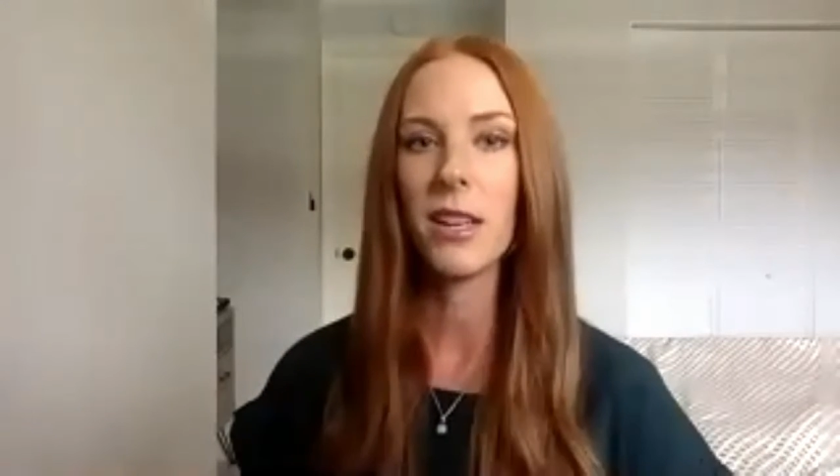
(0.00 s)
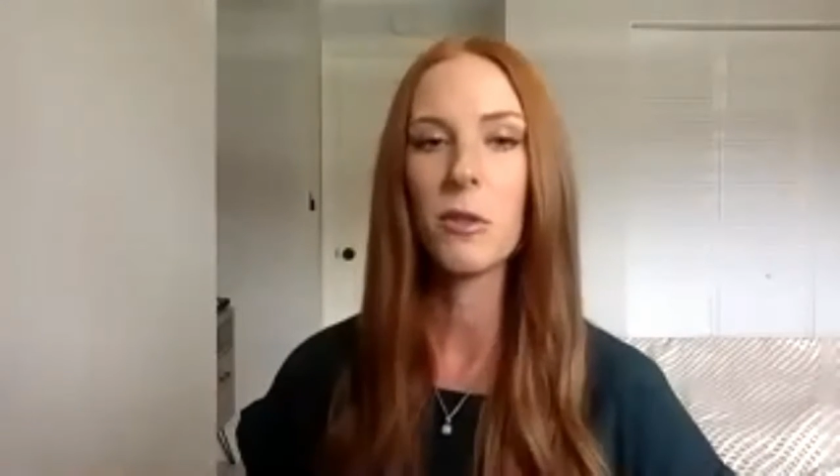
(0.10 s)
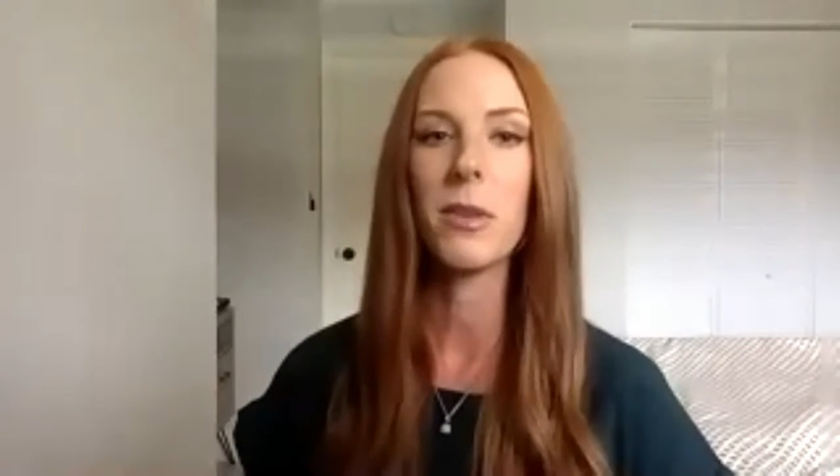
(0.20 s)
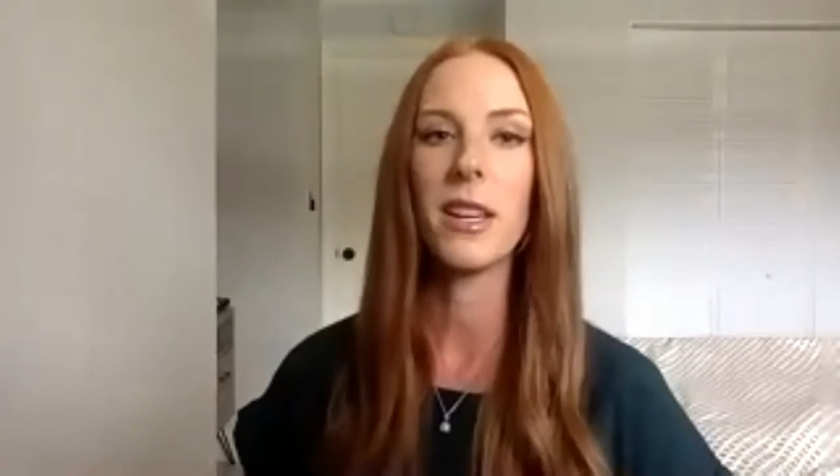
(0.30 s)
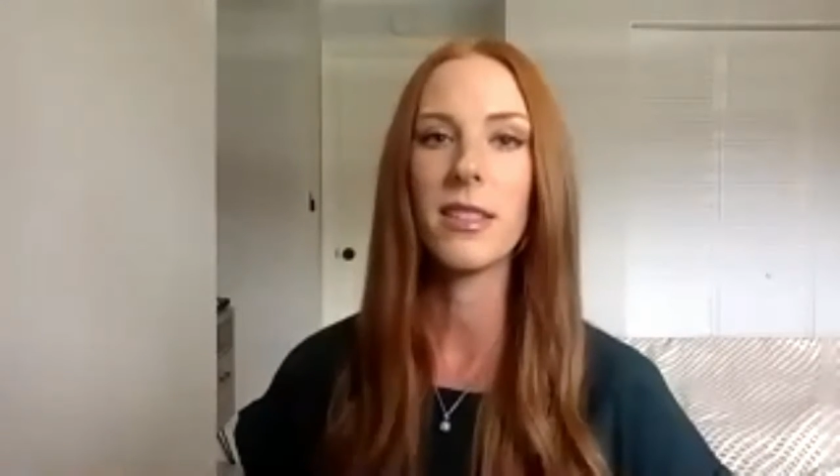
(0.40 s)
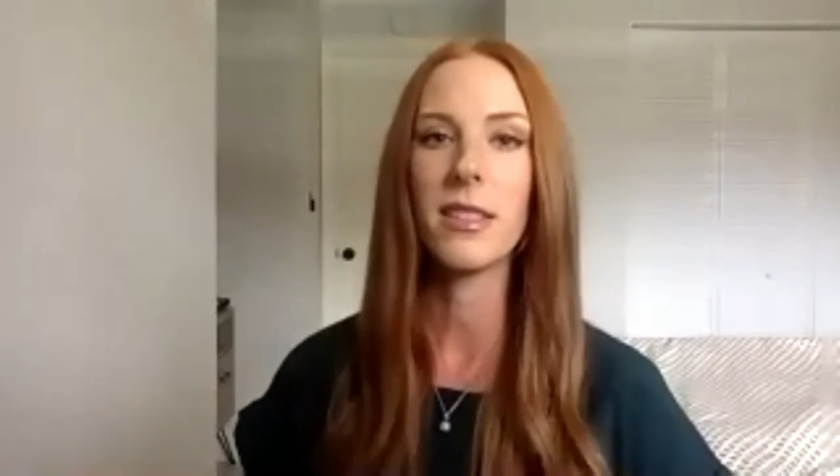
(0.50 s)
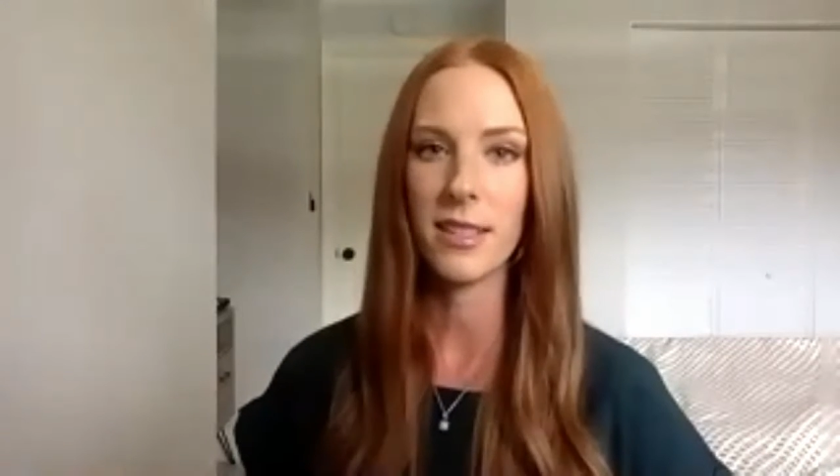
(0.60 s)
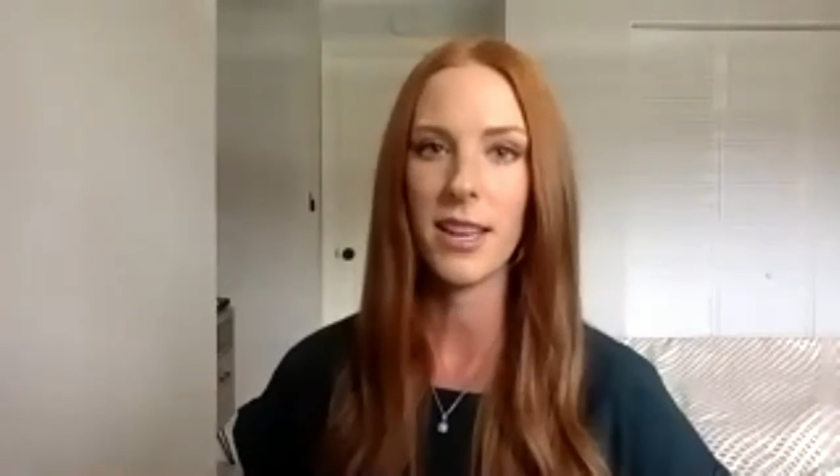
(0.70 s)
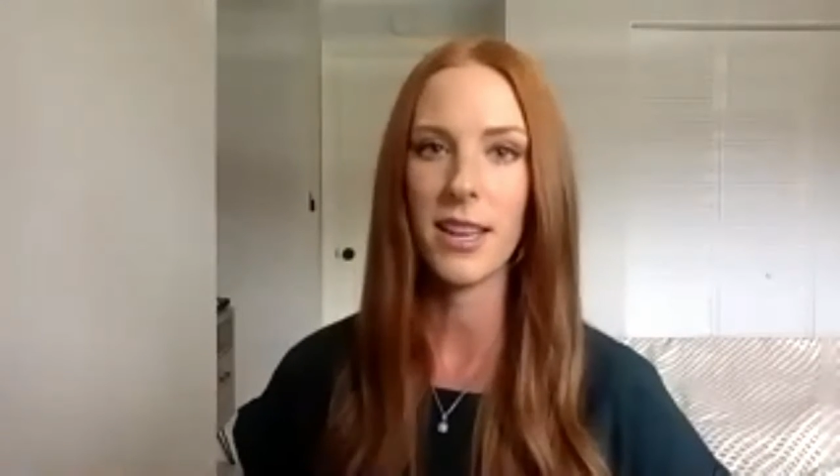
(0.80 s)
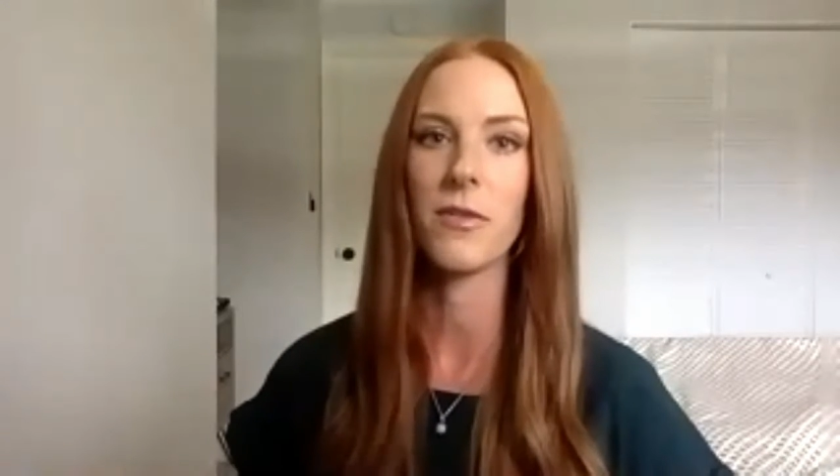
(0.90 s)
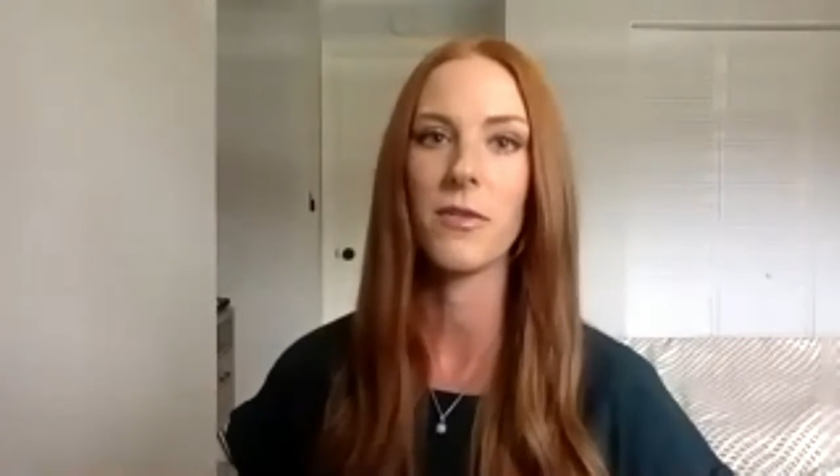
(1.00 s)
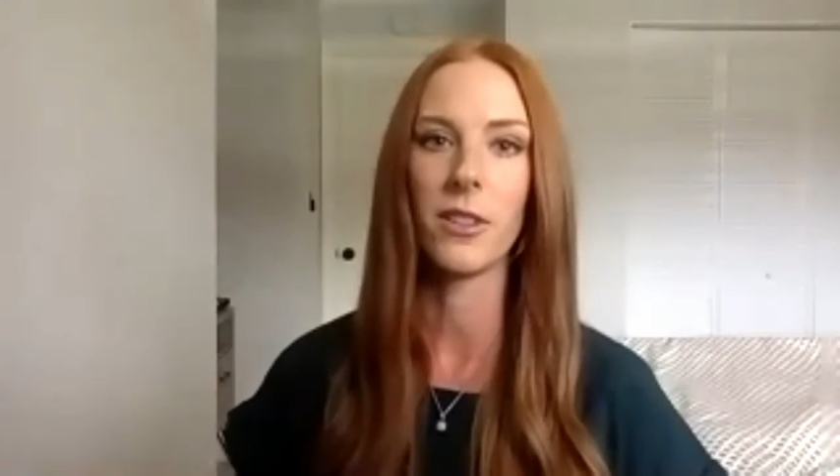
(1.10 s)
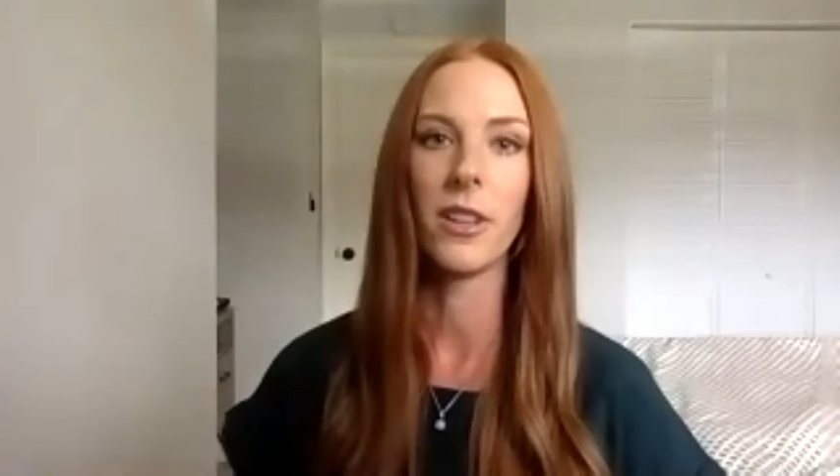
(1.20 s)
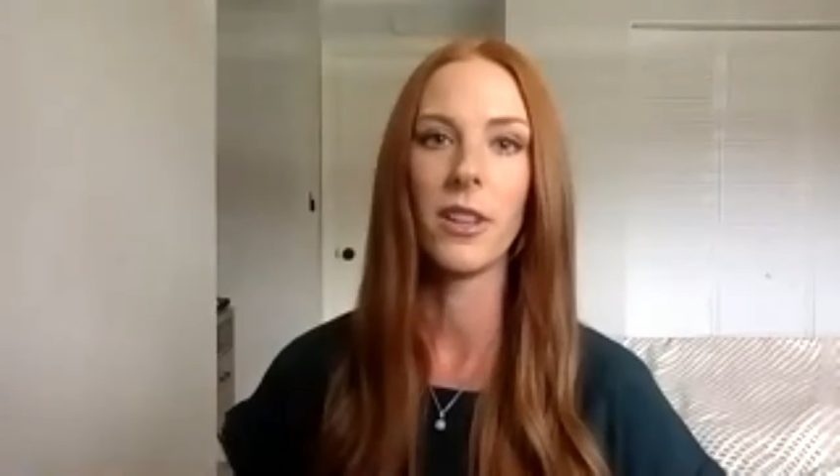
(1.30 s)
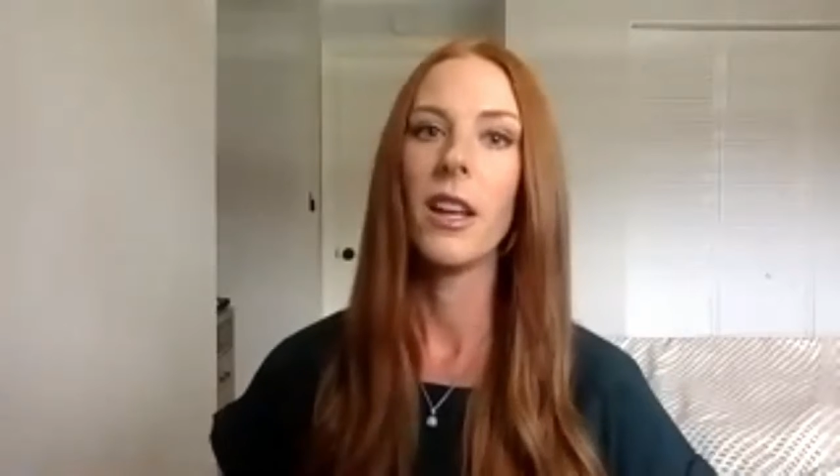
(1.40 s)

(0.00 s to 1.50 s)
to be successful